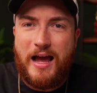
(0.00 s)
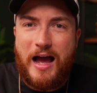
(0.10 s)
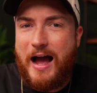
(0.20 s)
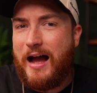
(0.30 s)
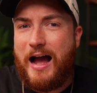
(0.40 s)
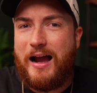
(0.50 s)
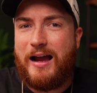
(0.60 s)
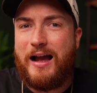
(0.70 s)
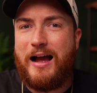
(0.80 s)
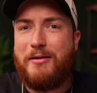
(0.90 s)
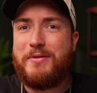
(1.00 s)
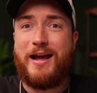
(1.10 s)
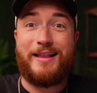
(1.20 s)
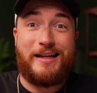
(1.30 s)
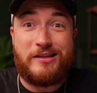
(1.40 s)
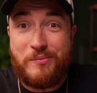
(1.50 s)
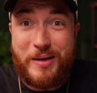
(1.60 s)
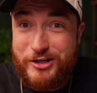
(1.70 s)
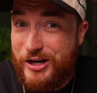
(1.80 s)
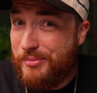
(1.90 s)
I'm not like in the
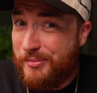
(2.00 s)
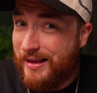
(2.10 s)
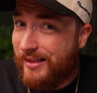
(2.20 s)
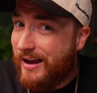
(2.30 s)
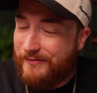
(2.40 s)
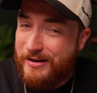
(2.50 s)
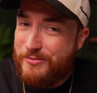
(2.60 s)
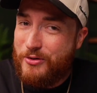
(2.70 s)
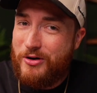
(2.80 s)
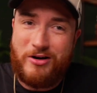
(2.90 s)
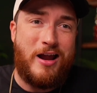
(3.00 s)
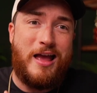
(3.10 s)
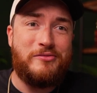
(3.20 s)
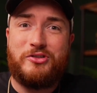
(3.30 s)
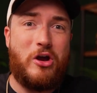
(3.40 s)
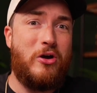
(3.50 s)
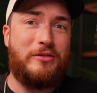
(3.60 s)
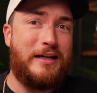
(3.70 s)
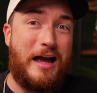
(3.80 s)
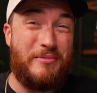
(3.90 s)
best shape of my life anymore. So
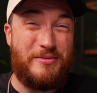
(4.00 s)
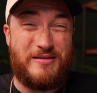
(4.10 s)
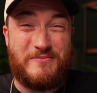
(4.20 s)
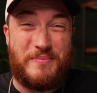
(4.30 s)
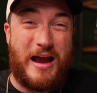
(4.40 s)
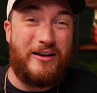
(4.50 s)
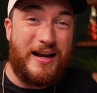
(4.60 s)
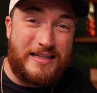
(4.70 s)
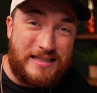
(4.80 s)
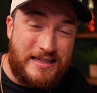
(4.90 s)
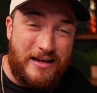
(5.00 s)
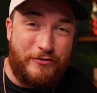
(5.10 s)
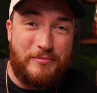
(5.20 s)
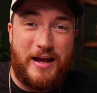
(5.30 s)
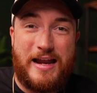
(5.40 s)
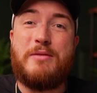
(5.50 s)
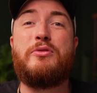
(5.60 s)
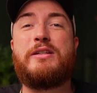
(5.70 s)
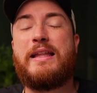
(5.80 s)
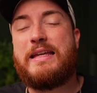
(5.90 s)
like, I might be embarrassed if I'm not
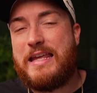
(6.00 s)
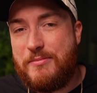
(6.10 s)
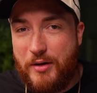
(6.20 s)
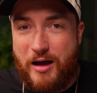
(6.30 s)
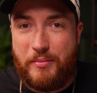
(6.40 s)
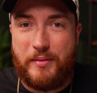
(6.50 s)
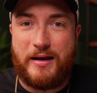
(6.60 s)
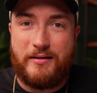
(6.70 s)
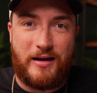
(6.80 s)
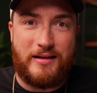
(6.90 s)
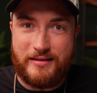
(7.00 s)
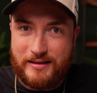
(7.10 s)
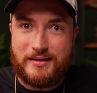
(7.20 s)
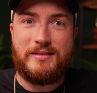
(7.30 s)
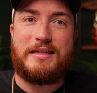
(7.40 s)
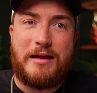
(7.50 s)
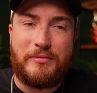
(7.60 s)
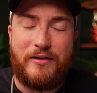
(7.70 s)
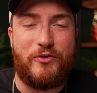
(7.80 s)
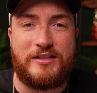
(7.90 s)
able to like keep up and not in the same
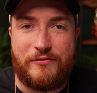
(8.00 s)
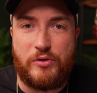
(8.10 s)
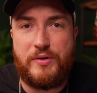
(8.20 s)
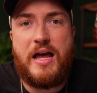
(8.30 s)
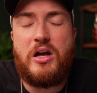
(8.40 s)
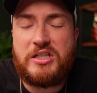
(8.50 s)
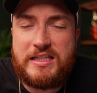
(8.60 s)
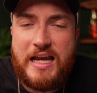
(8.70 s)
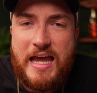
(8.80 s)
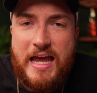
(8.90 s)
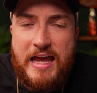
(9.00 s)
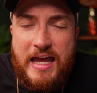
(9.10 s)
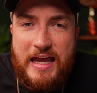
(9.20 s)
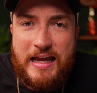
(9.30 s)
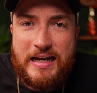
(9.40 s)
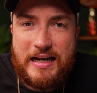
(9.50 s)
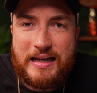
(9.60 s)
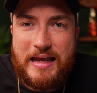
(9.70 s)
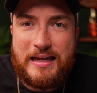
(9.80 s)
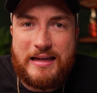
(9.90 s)
level as everyone else. And
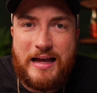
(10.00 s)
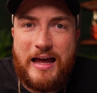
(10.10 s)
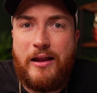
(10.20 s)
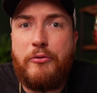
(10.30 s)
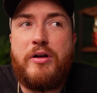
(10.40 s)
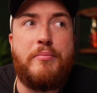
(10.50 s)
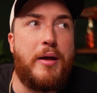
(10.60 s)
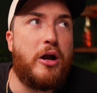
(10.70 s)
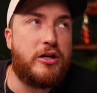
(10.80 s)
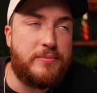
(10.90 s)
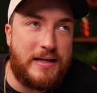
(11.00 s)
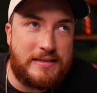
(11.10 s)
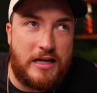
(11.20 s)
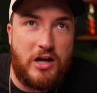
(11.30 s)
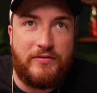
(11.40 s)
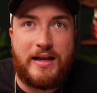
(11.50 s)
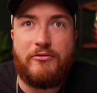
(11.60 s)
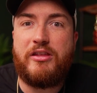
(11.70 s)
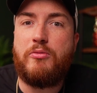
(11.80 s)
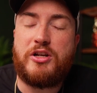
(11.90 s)
like, I don't want to embarrass myself. Like, I
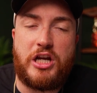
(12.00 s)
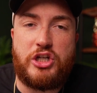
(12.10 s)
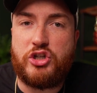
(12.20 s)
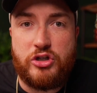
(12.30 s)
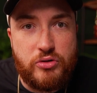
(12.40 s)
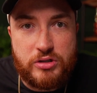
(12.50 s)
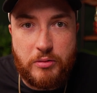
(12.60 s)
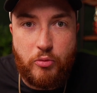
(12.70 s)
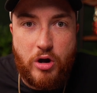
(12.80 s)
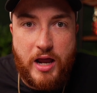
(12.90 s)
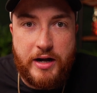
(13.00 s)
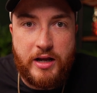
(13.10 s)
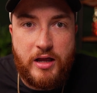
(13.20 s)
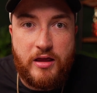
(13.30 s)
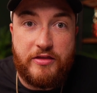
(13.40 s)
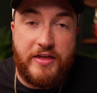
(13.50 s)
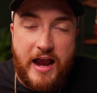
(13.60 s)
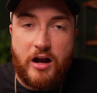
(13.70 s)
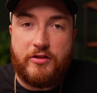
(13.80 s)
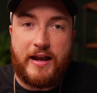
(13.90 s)
really wish I just knew someone
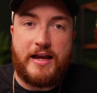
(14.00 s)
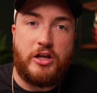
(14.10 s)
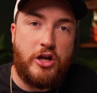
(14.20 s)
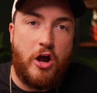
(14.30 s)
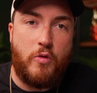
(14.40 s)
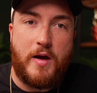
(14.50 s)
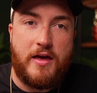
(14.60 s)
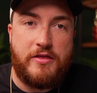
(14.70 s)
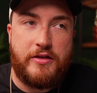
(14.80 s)
there that I could go with.